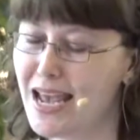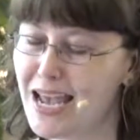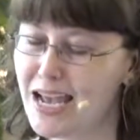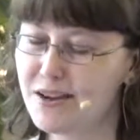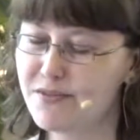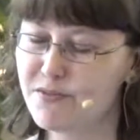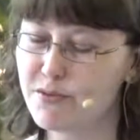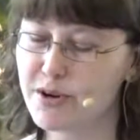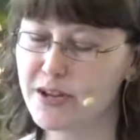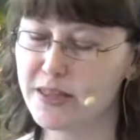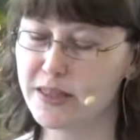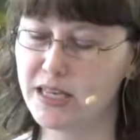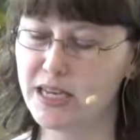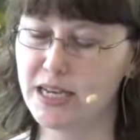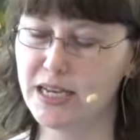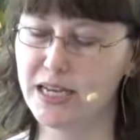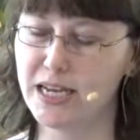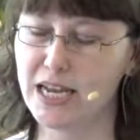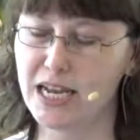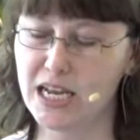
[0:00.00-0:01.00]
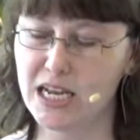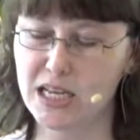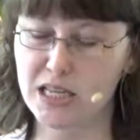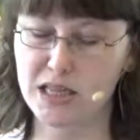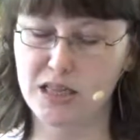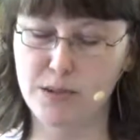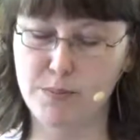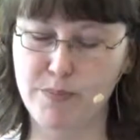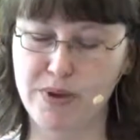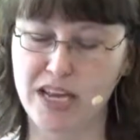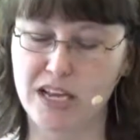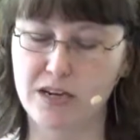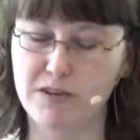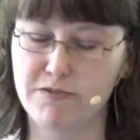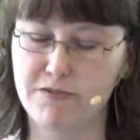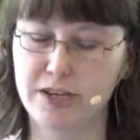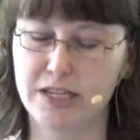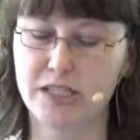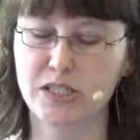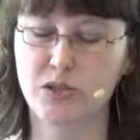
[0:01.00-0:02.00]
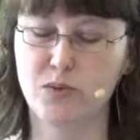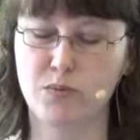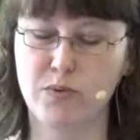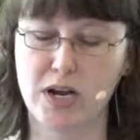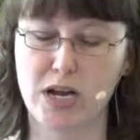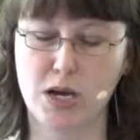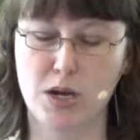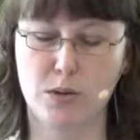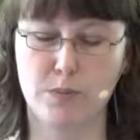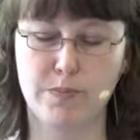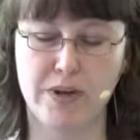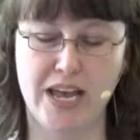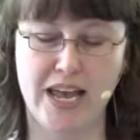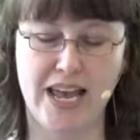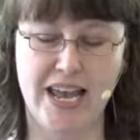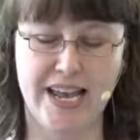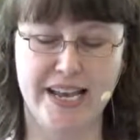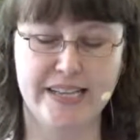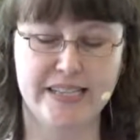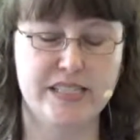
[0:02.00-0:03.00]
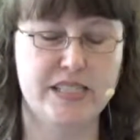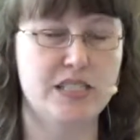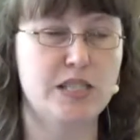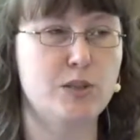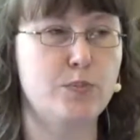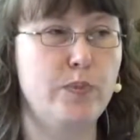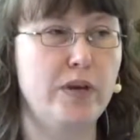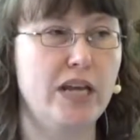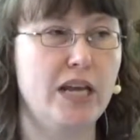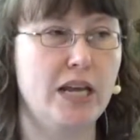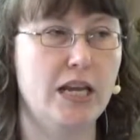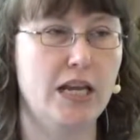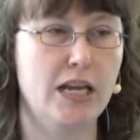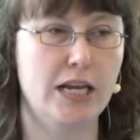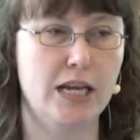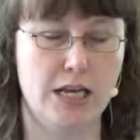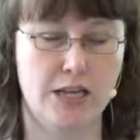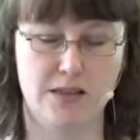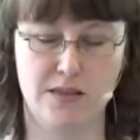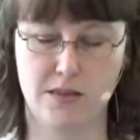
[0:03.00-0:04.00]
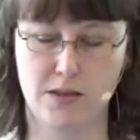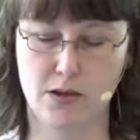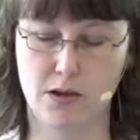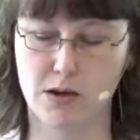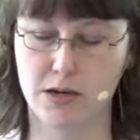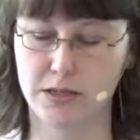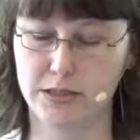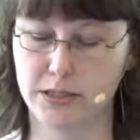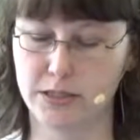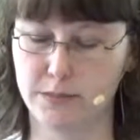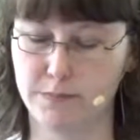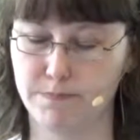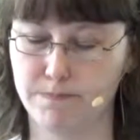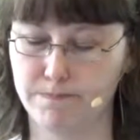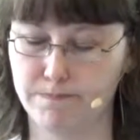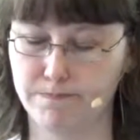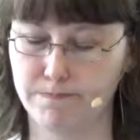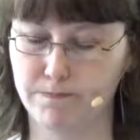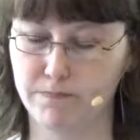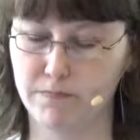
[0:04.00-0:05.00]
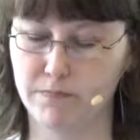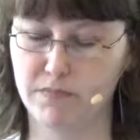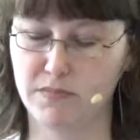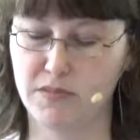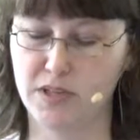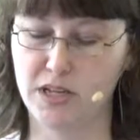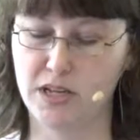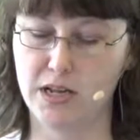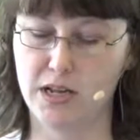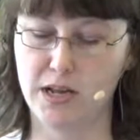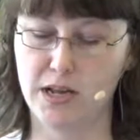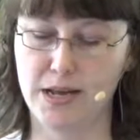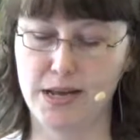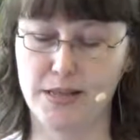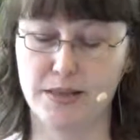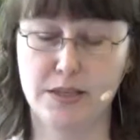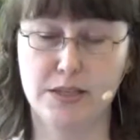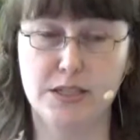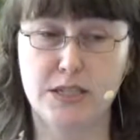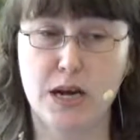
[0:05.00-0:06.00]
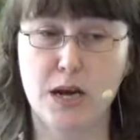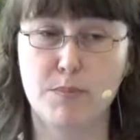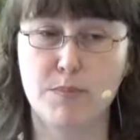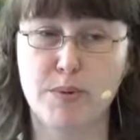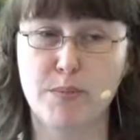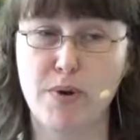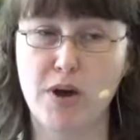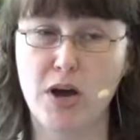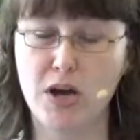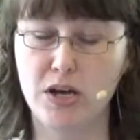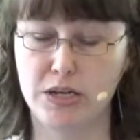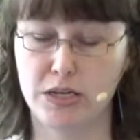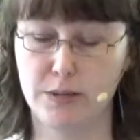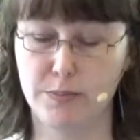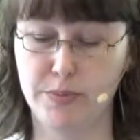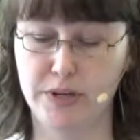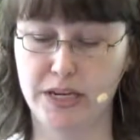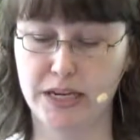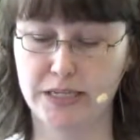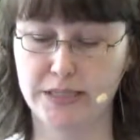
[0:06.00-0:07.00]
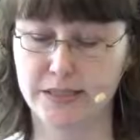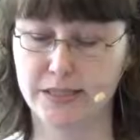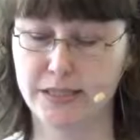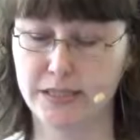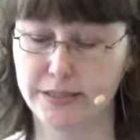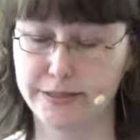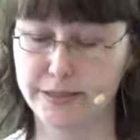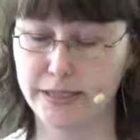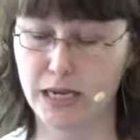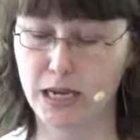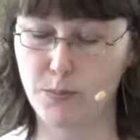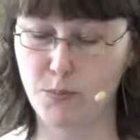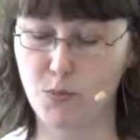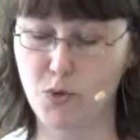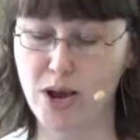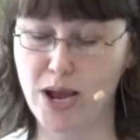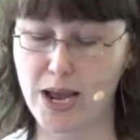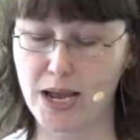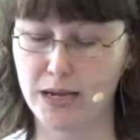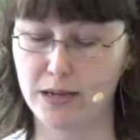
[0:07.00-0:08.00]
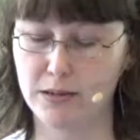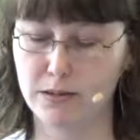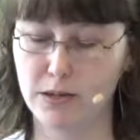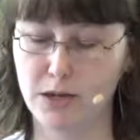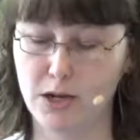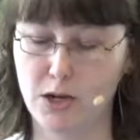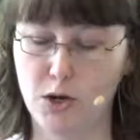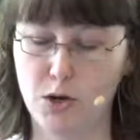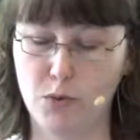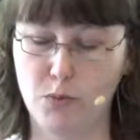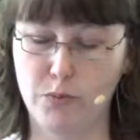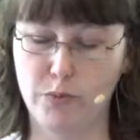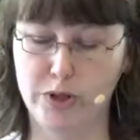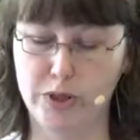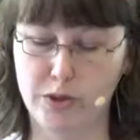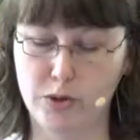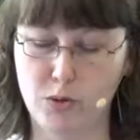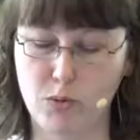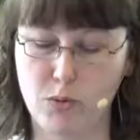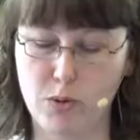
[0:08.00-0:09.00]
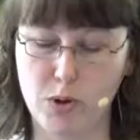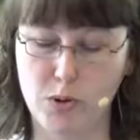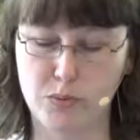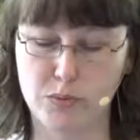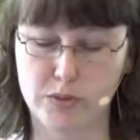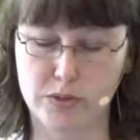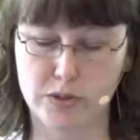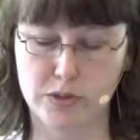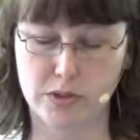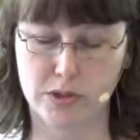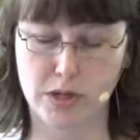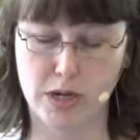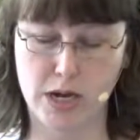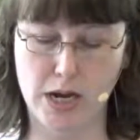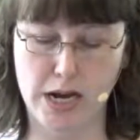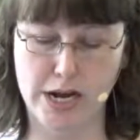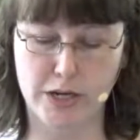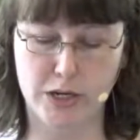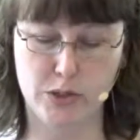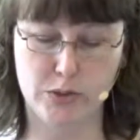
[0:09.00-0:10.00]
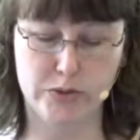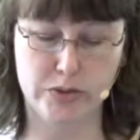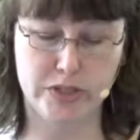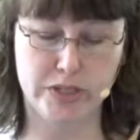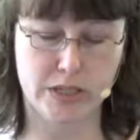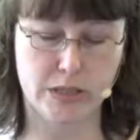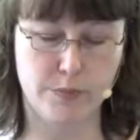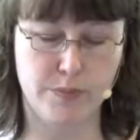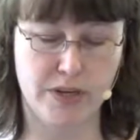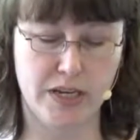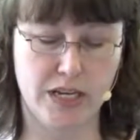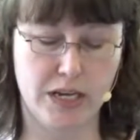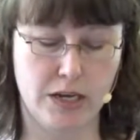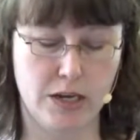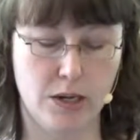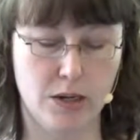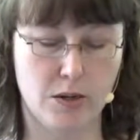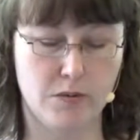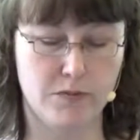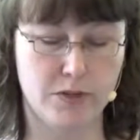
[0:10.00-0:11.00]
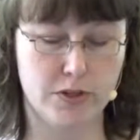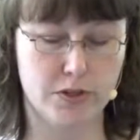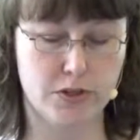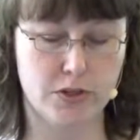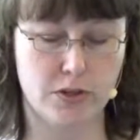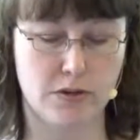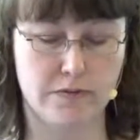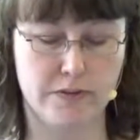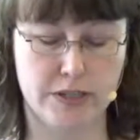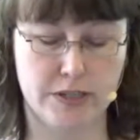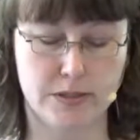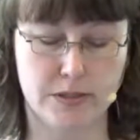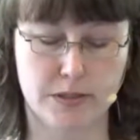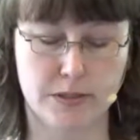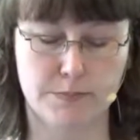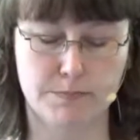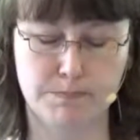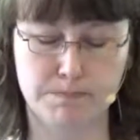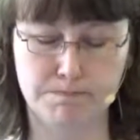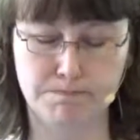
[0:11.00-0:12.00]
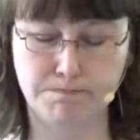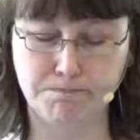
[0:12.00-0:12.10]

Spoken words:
Everything in the manifest realm has its beginning in thought. And the Dhammapada begins the same way, with the quote I used at the beginning of the service.